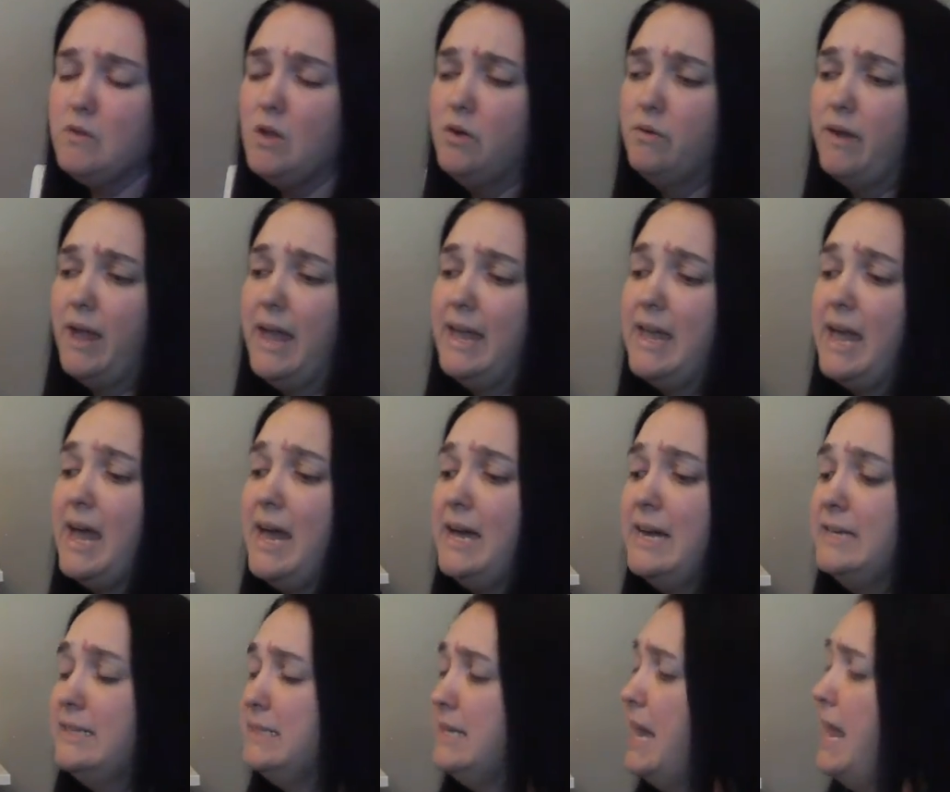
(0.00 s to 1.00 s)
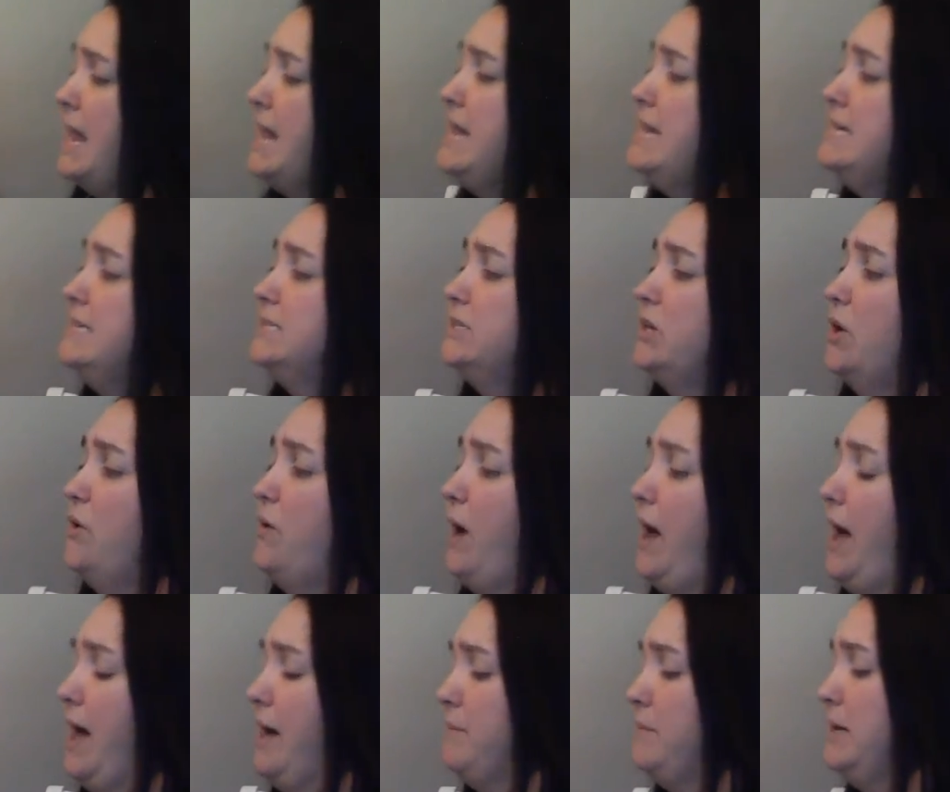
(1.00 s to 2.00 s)
Okay, guys? So
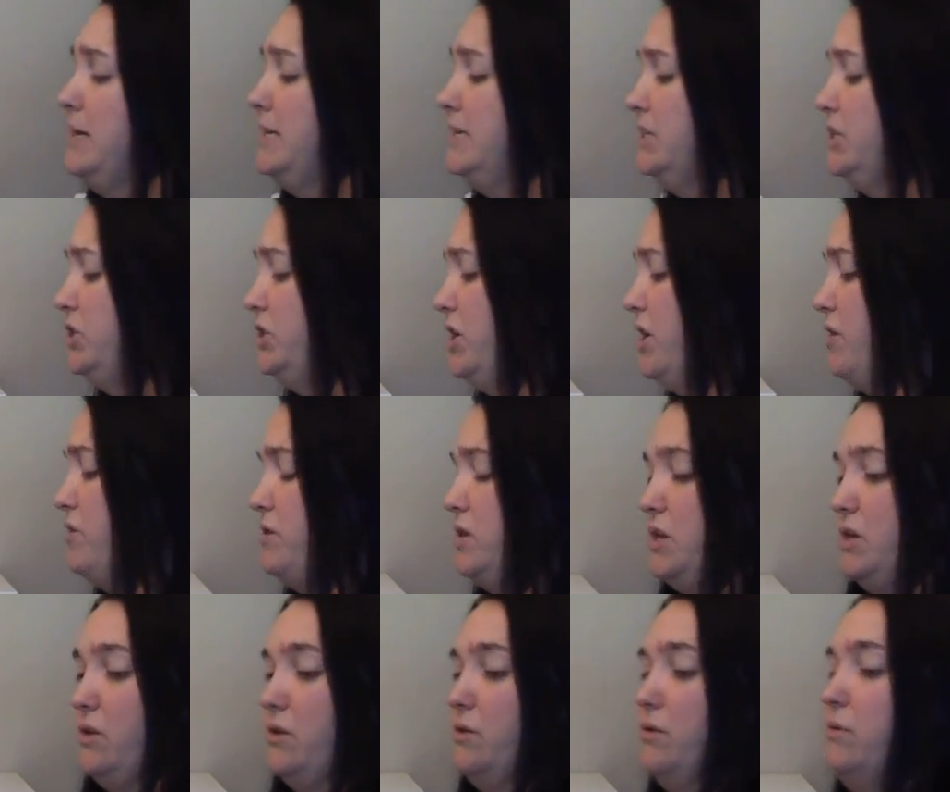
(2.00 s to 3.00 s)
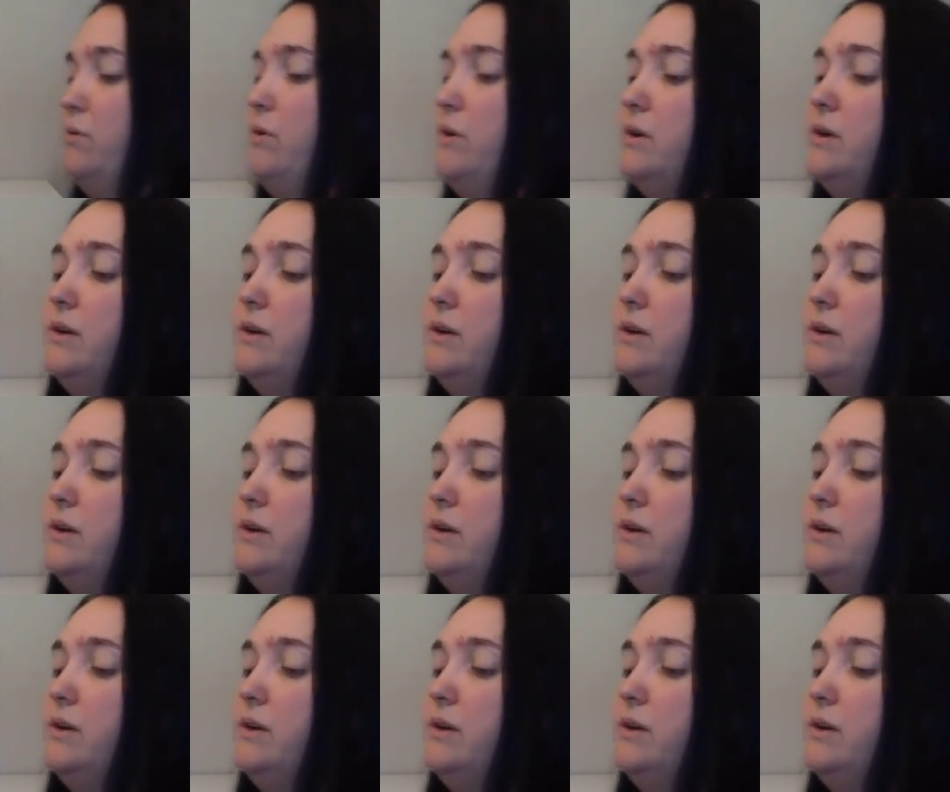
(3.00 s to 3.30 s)
I'm going to show you